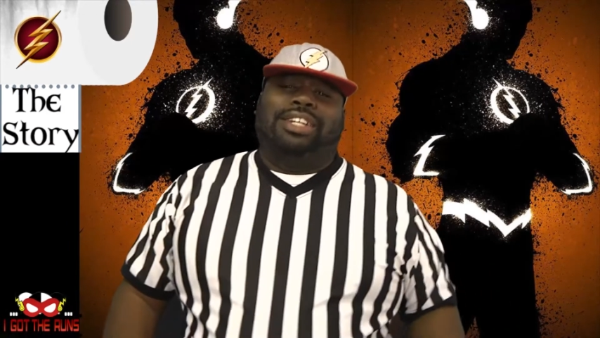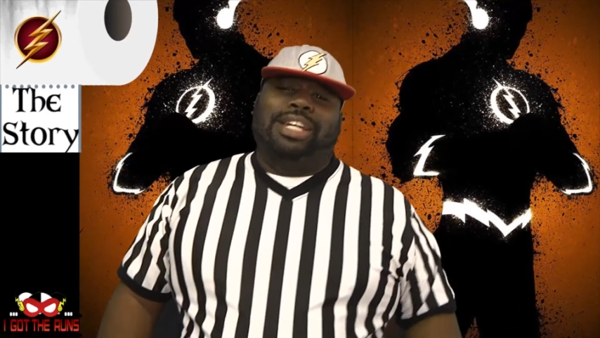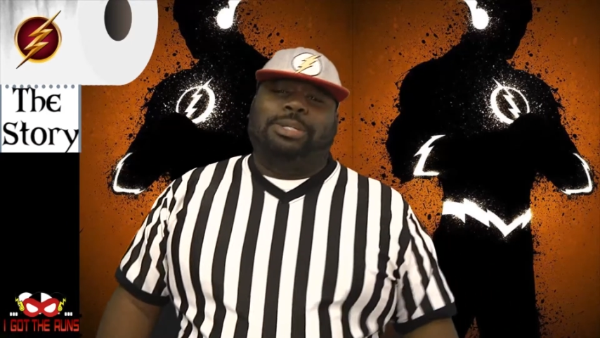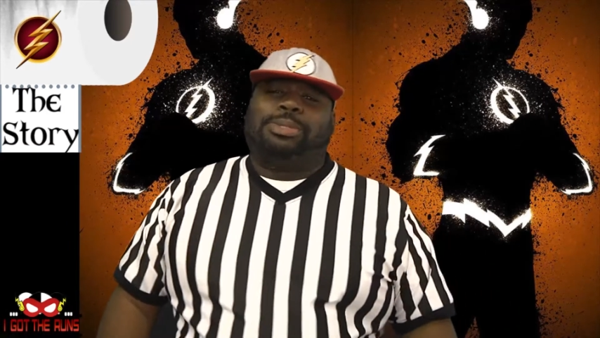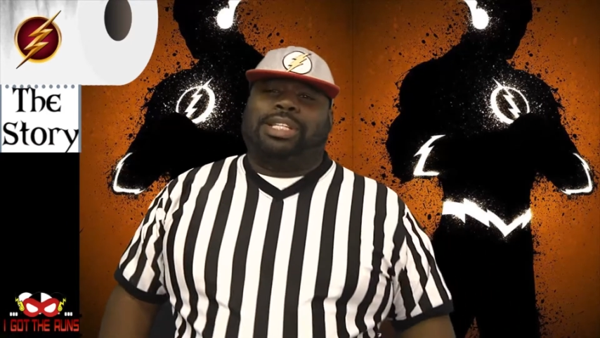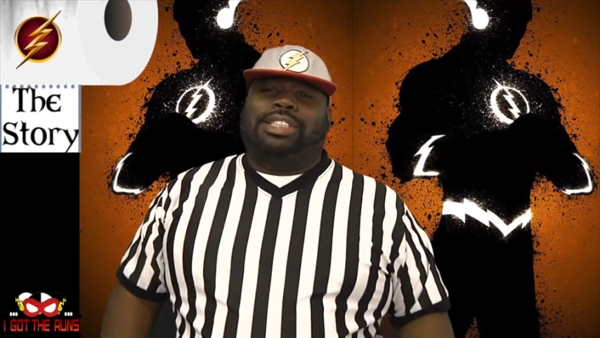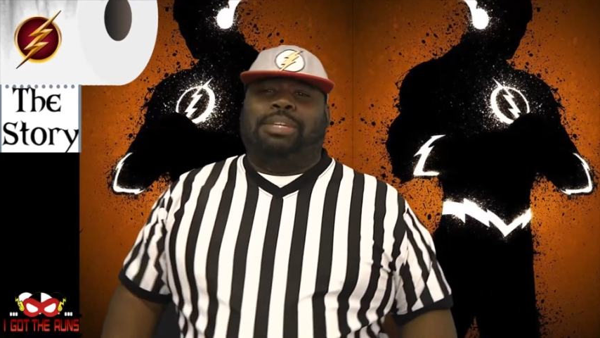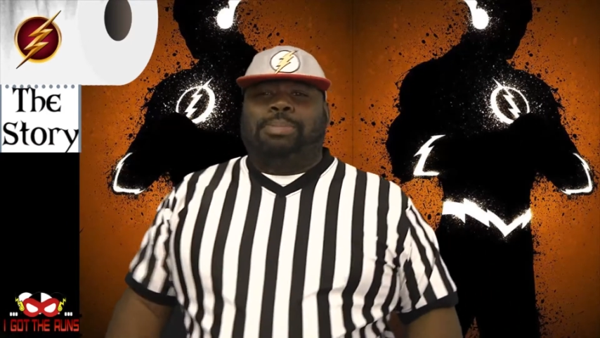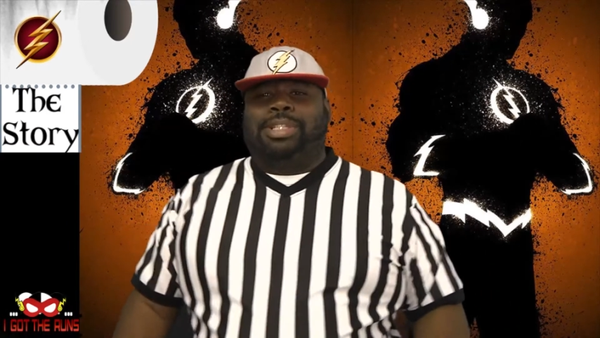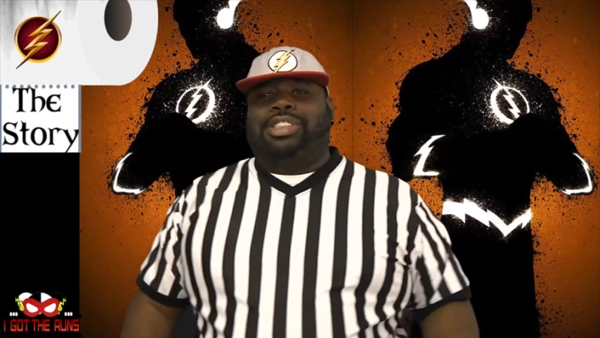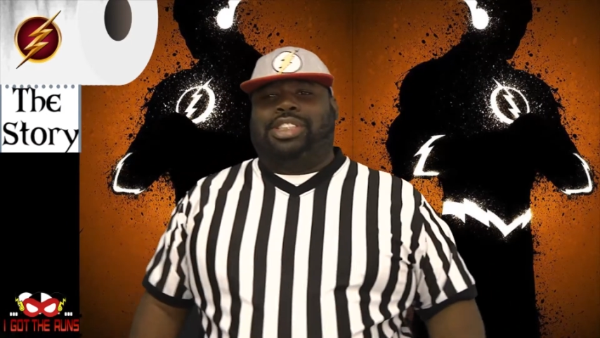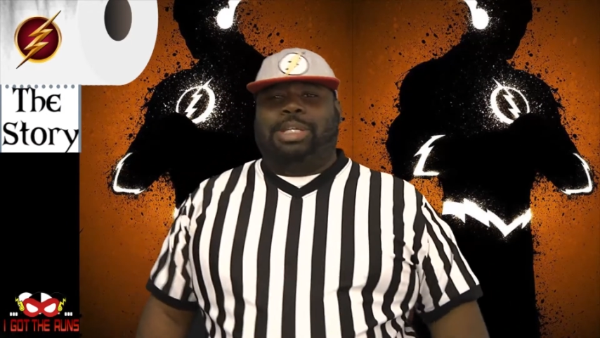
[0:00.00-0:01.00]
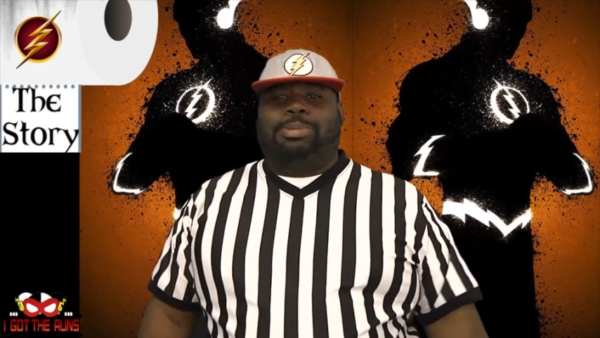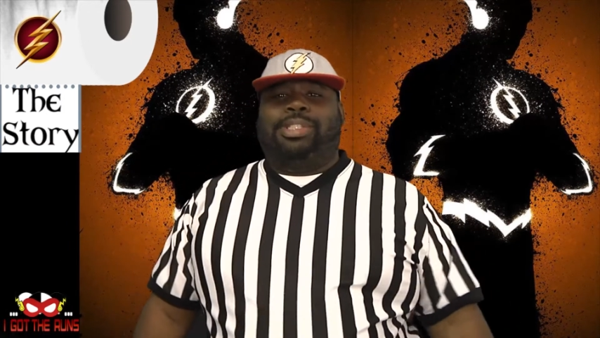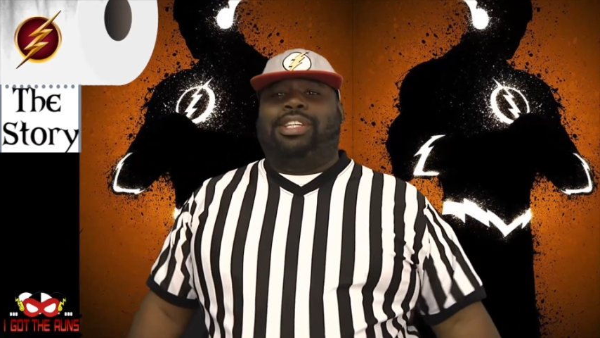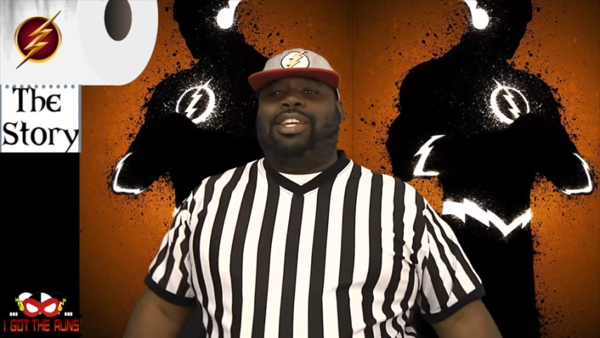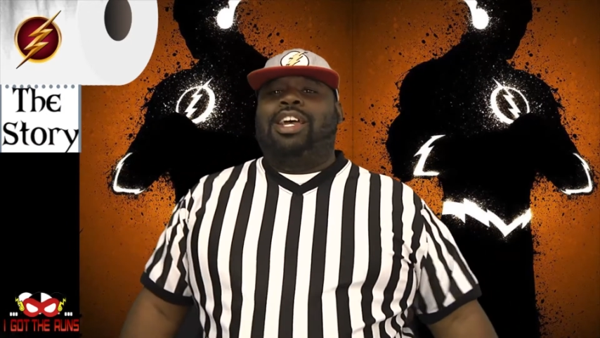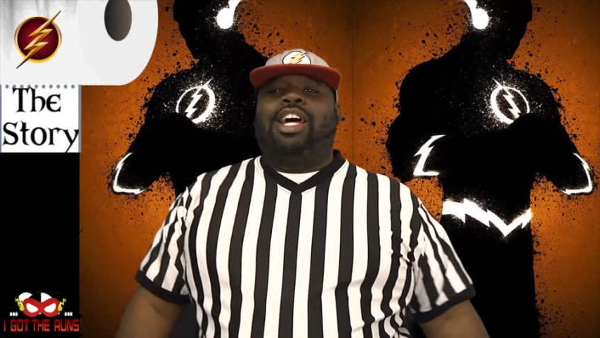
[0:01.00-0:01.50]
the dumps because he missed
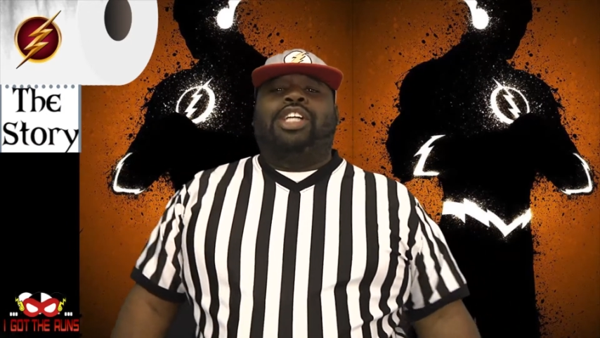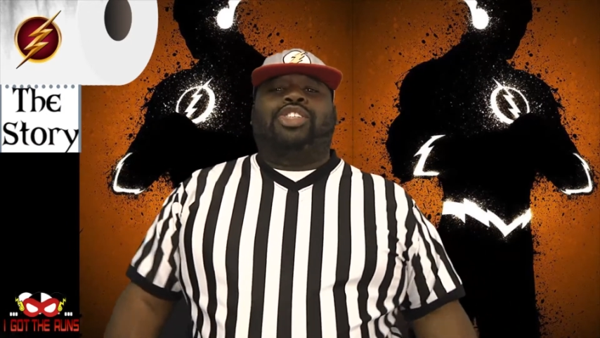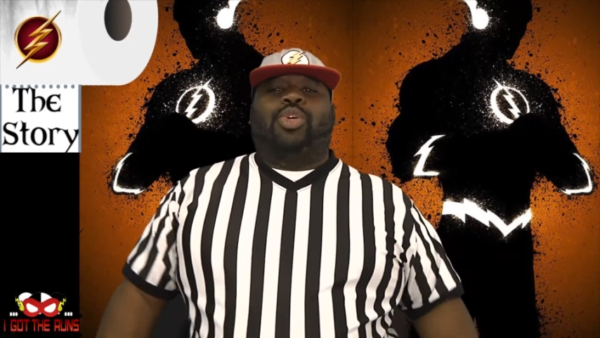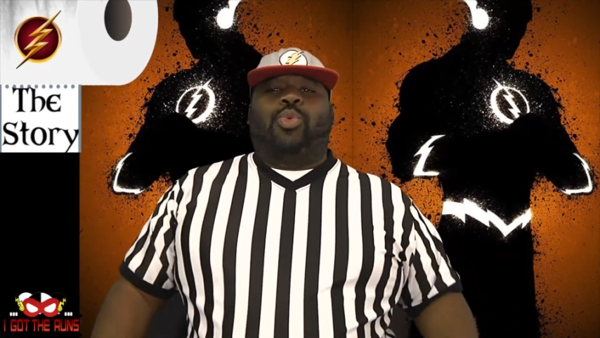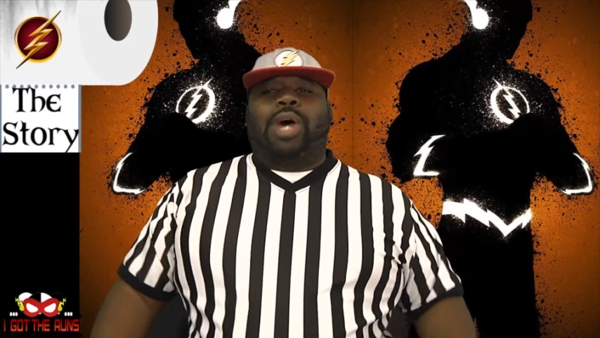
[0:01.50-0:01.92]
Gypsy. So